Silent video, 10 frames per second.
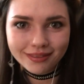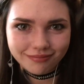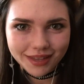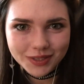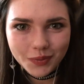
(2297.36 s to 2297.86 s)

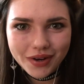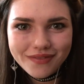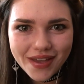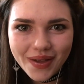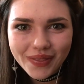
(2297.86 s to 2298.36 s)
And that's
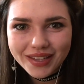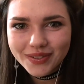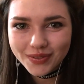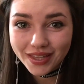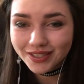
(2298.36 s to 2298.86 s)
what I
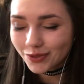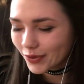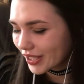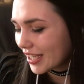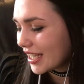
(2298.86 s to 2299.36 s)
found.
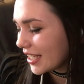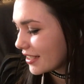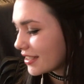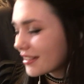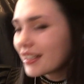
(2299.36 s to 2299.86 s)
That's really
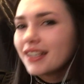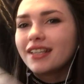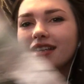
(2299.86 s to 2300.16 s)
neat.